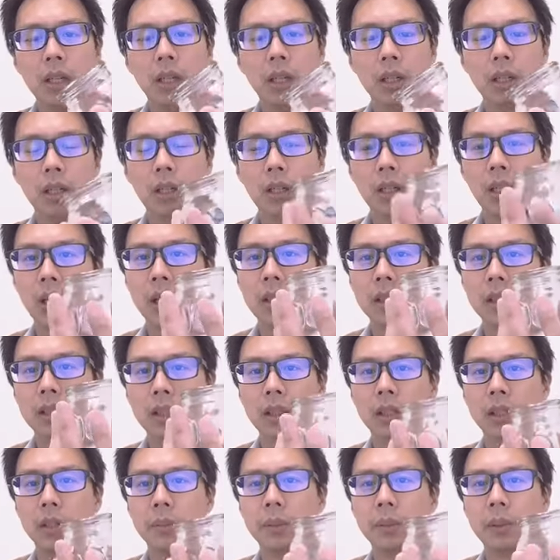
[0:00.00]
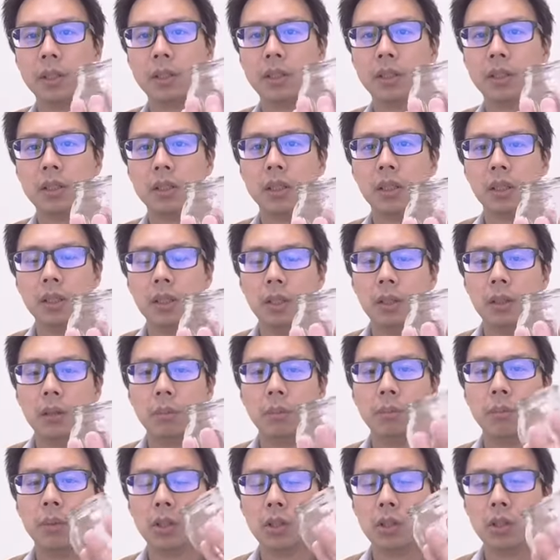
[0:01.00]
and glass cup is
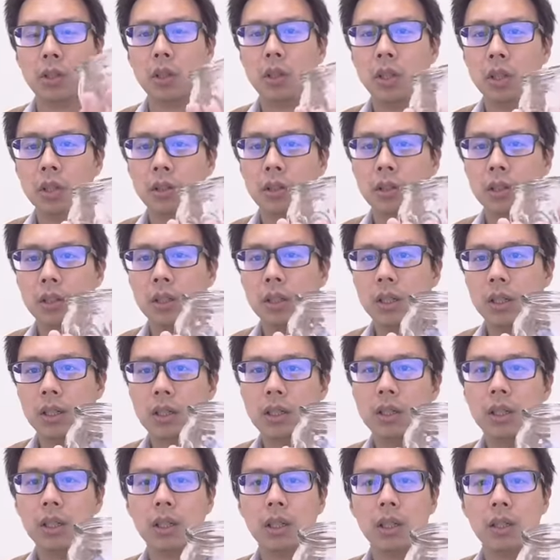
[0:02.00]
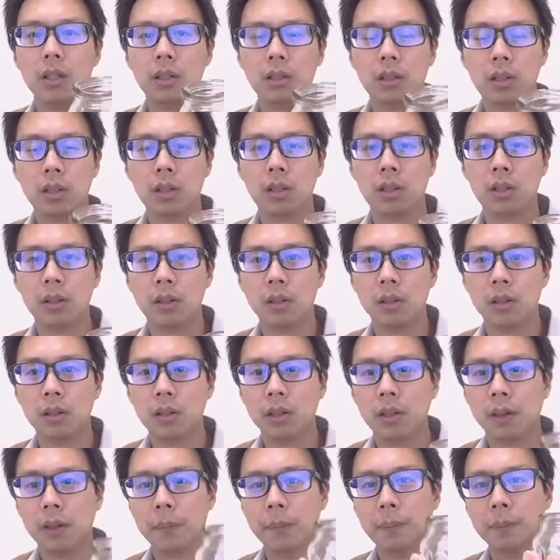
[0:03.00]
much easier
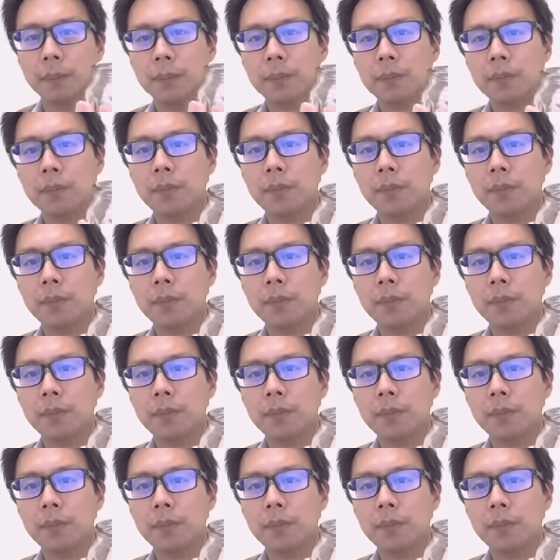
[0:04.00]
to